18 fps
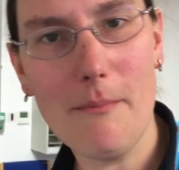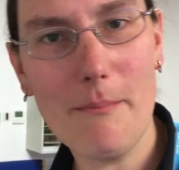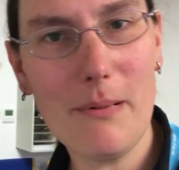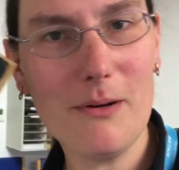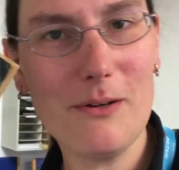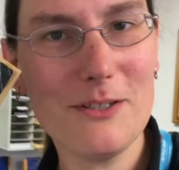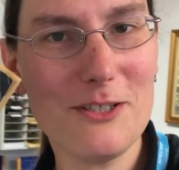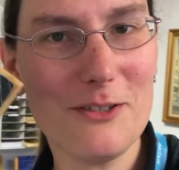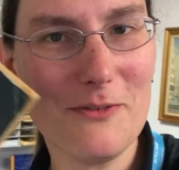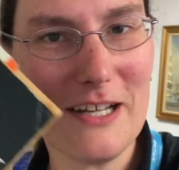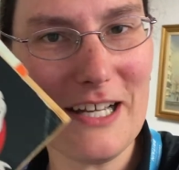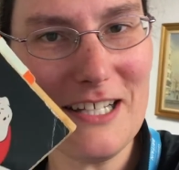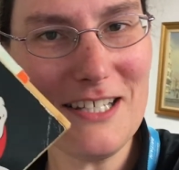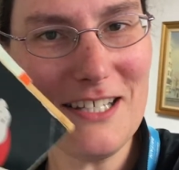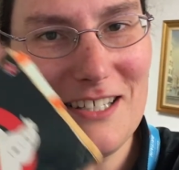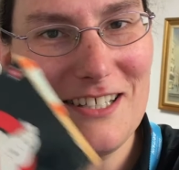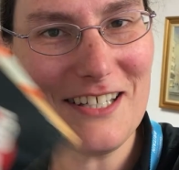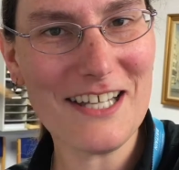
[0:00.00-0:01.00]
book to
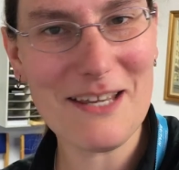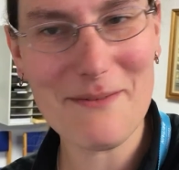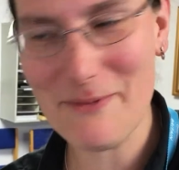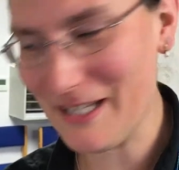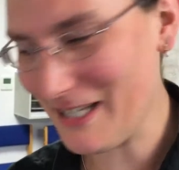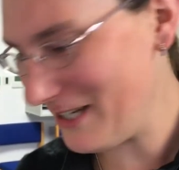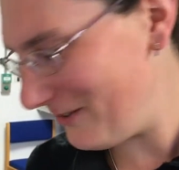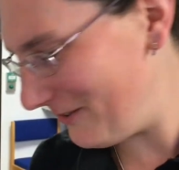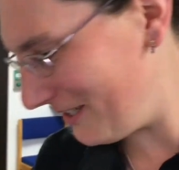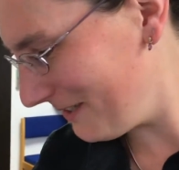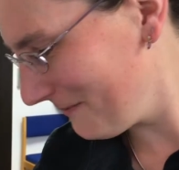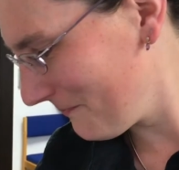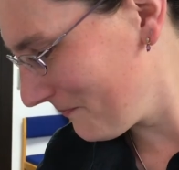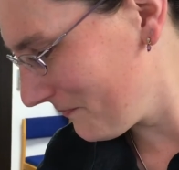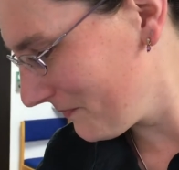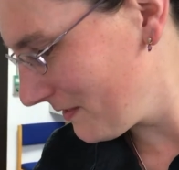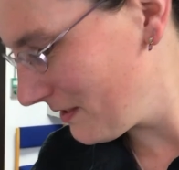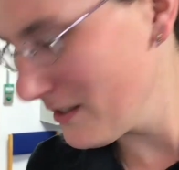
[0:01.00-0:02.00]
read to keep me going,
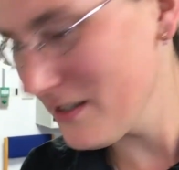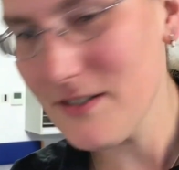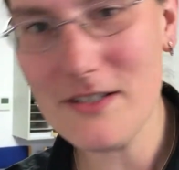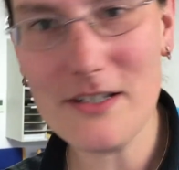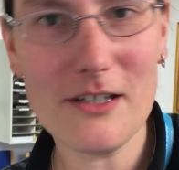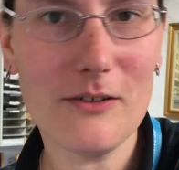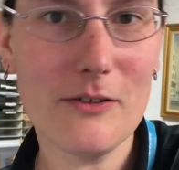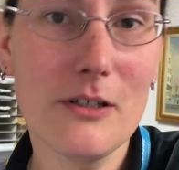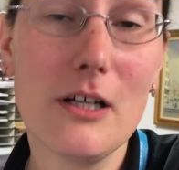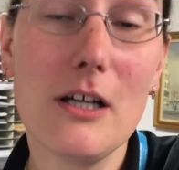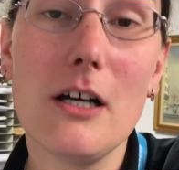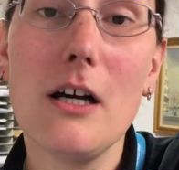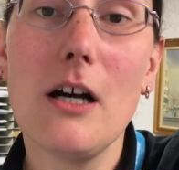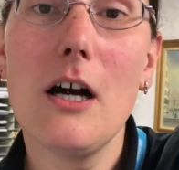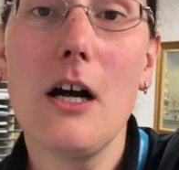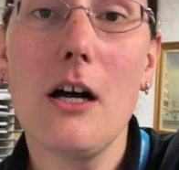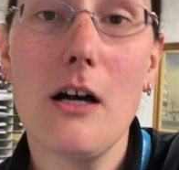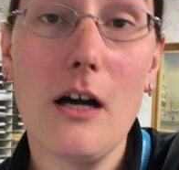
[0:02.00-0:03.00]
so
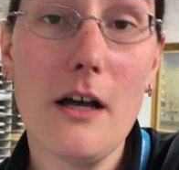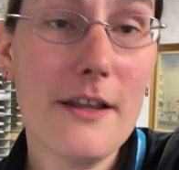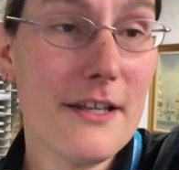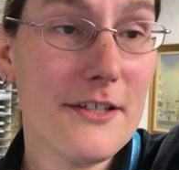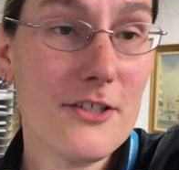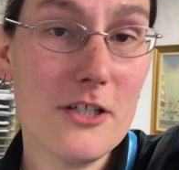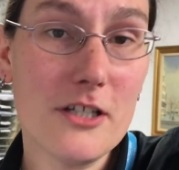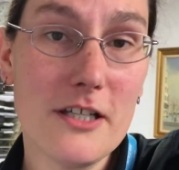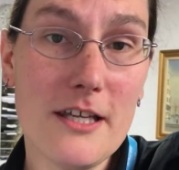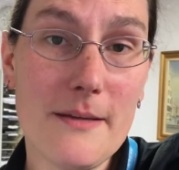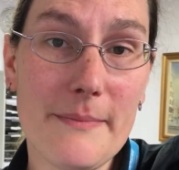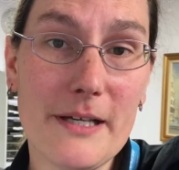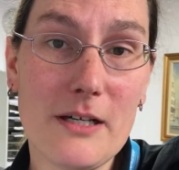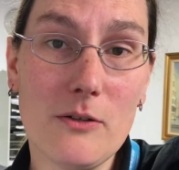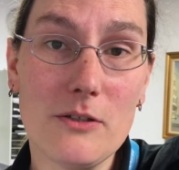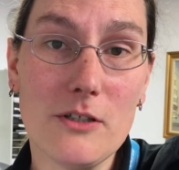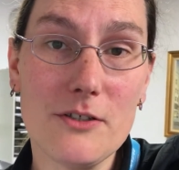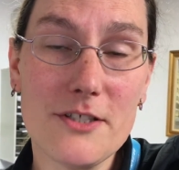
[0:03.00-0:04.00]
and that should keep me
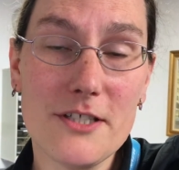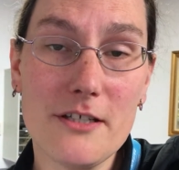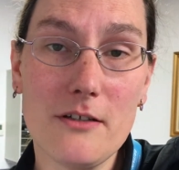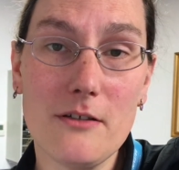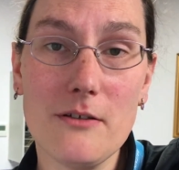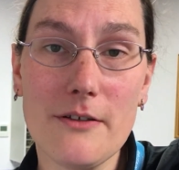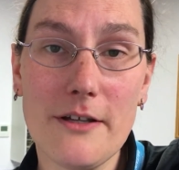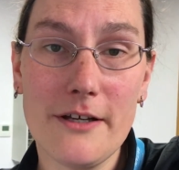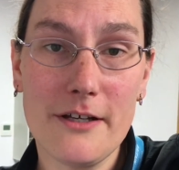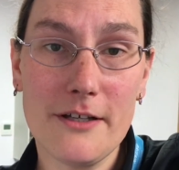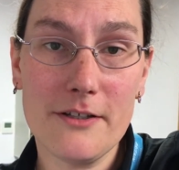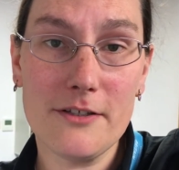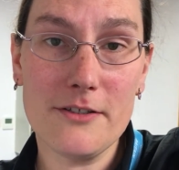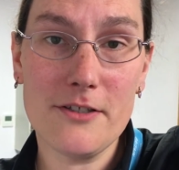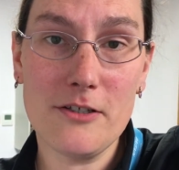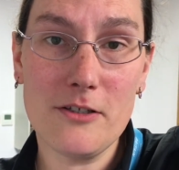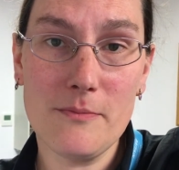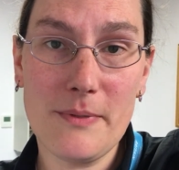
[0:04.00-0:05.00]
going until
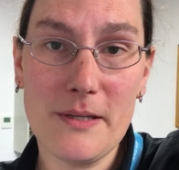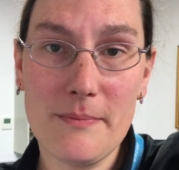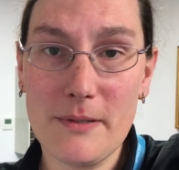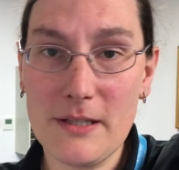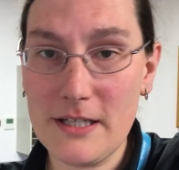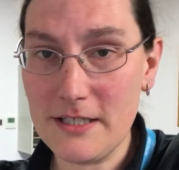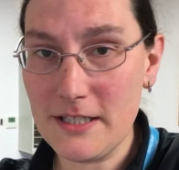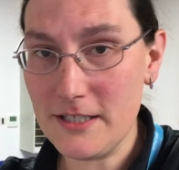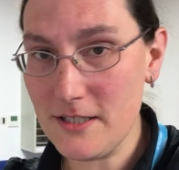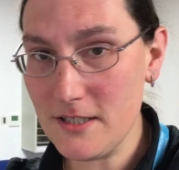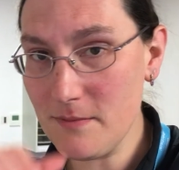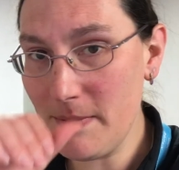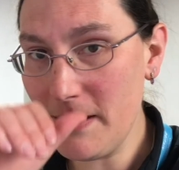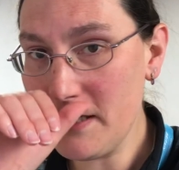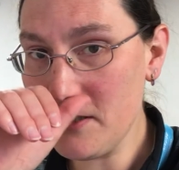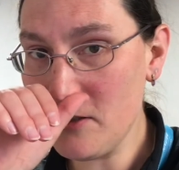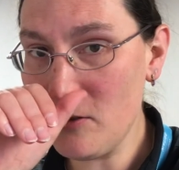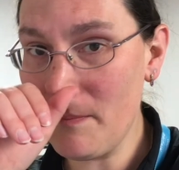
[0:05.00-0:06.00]
the two people I need to
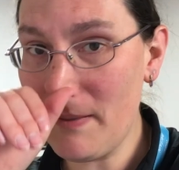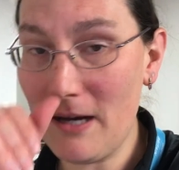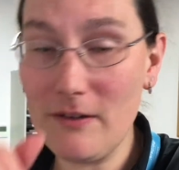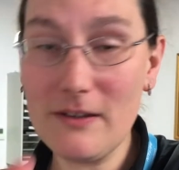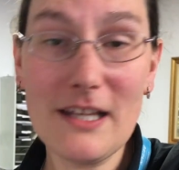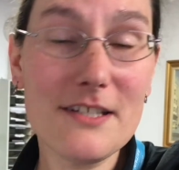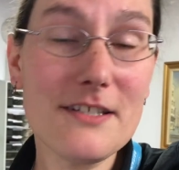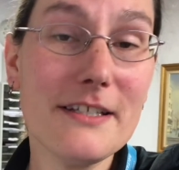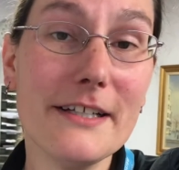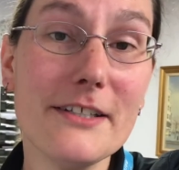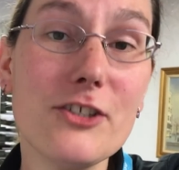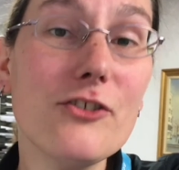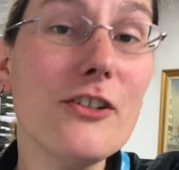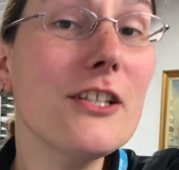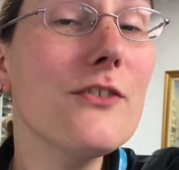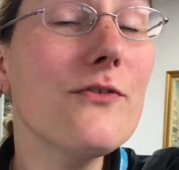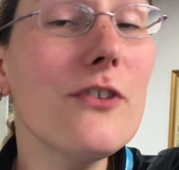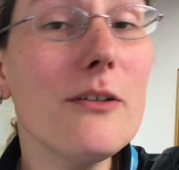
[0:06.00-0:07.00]
speak to about last night's
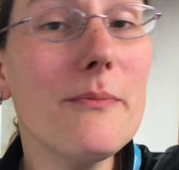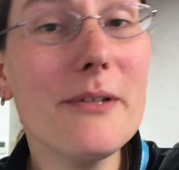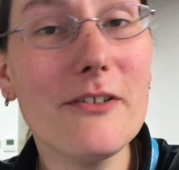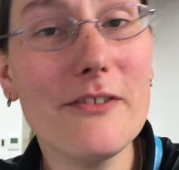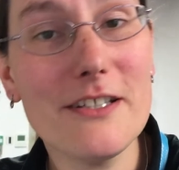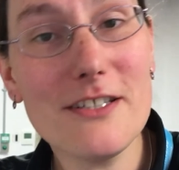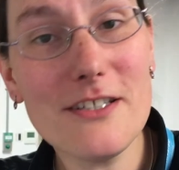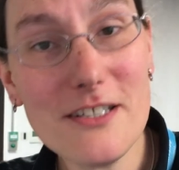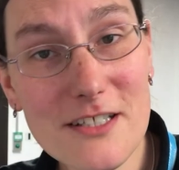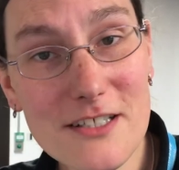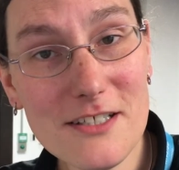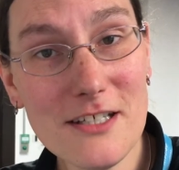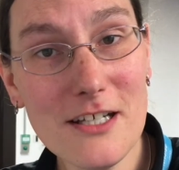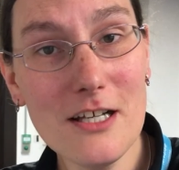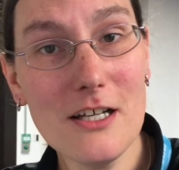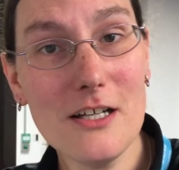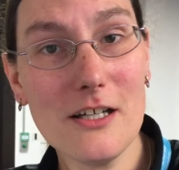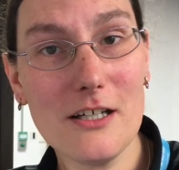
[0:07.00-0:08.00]
transphobia incident
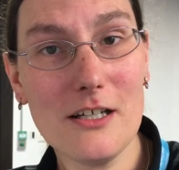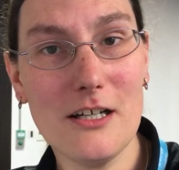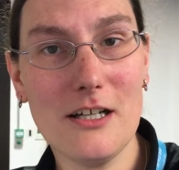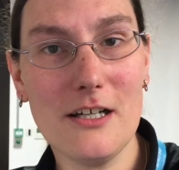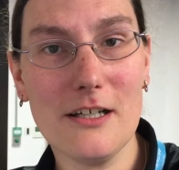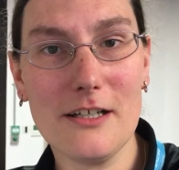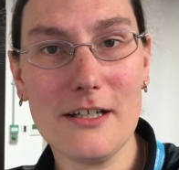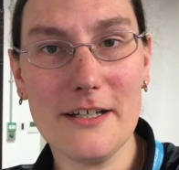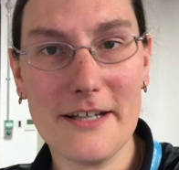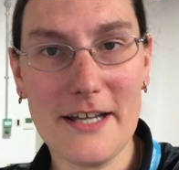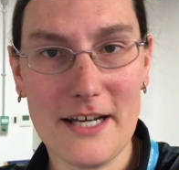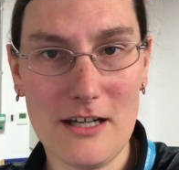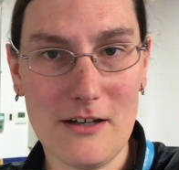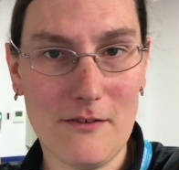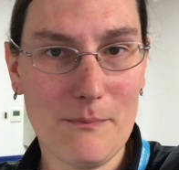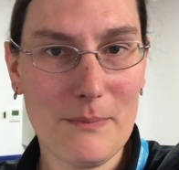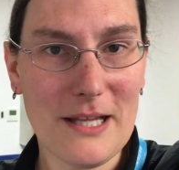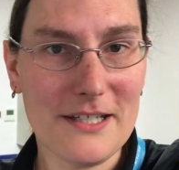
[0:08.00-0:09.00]
can get
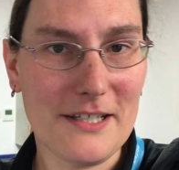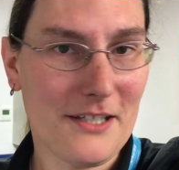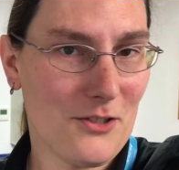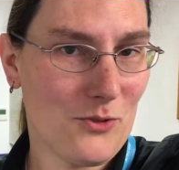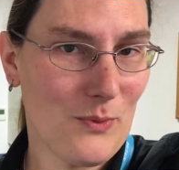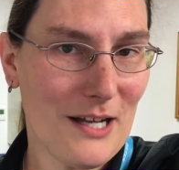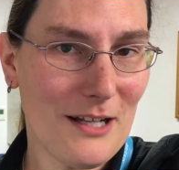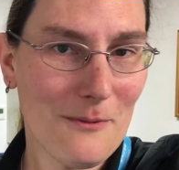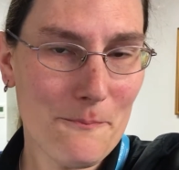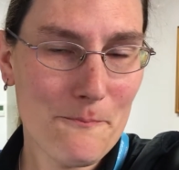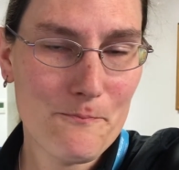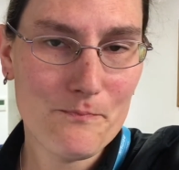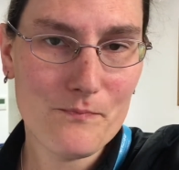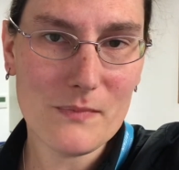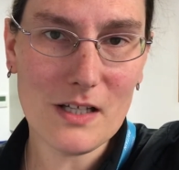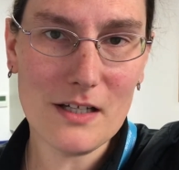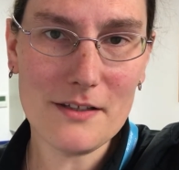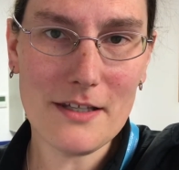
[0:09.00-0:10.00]
out of planning as well,
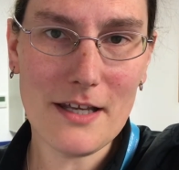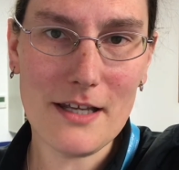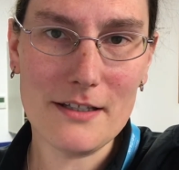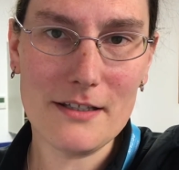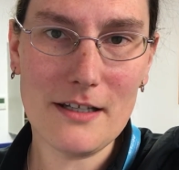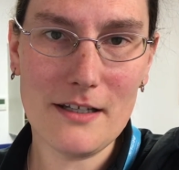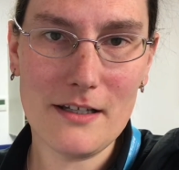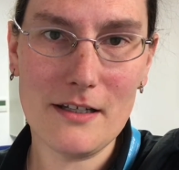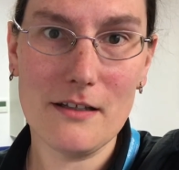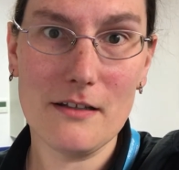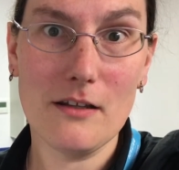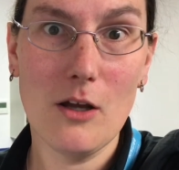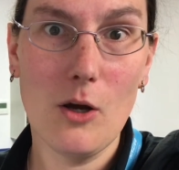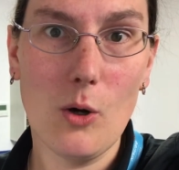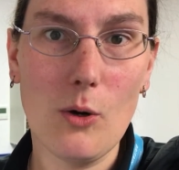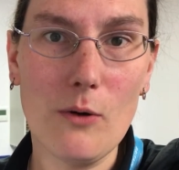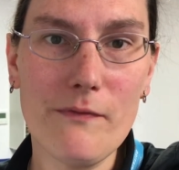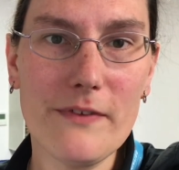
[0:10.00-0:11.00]
and then.
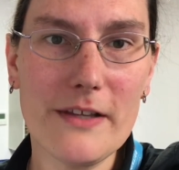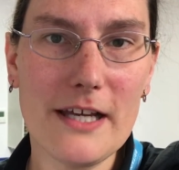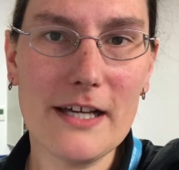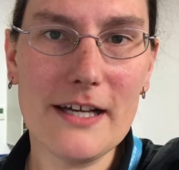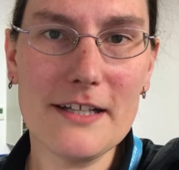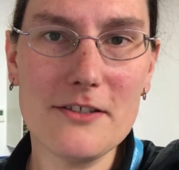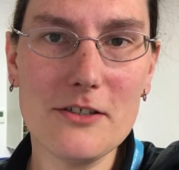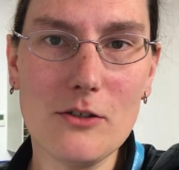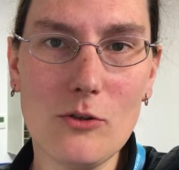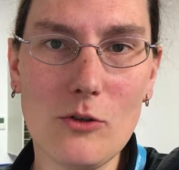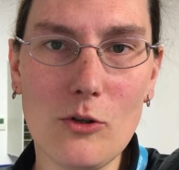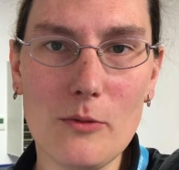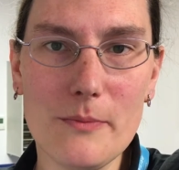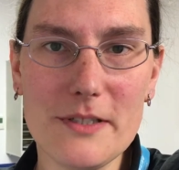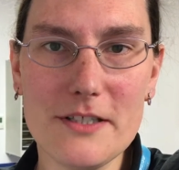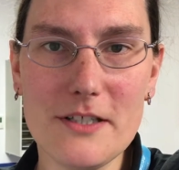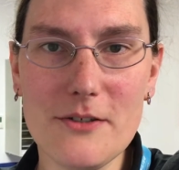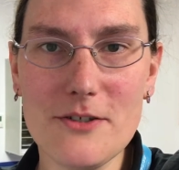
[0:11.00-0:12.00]
Hopefully I get to go
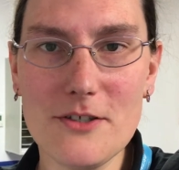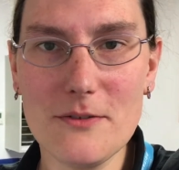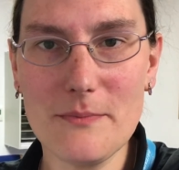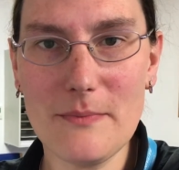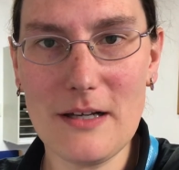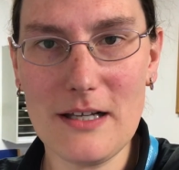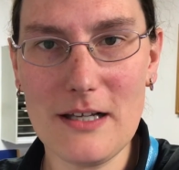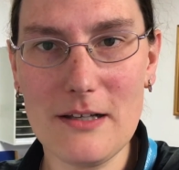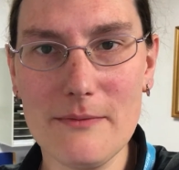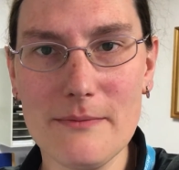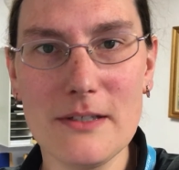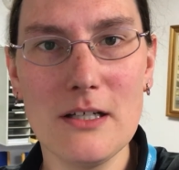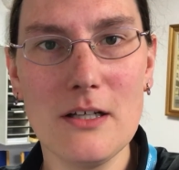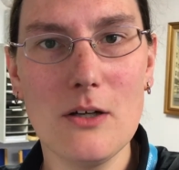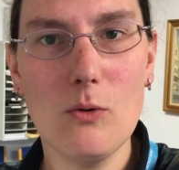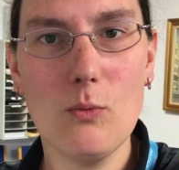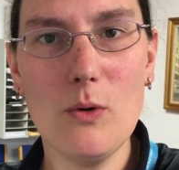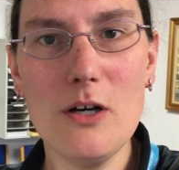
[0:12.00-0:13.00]
home and do some
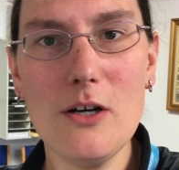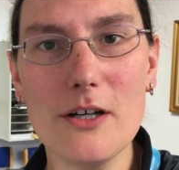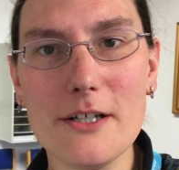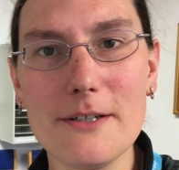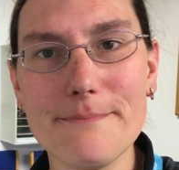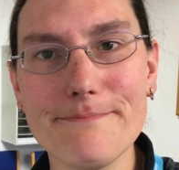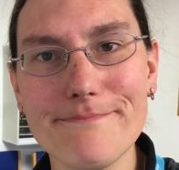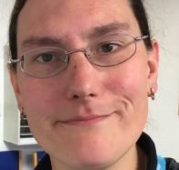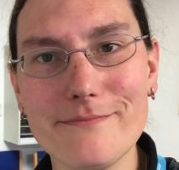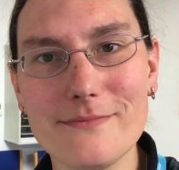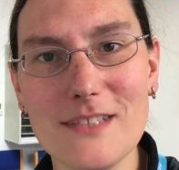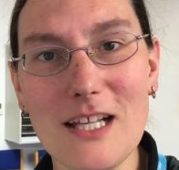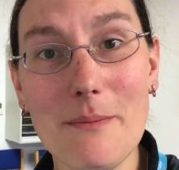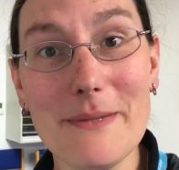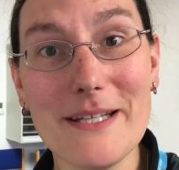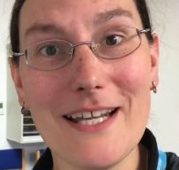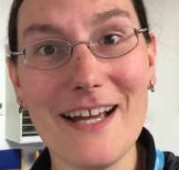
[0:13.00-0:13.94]
work. That'd be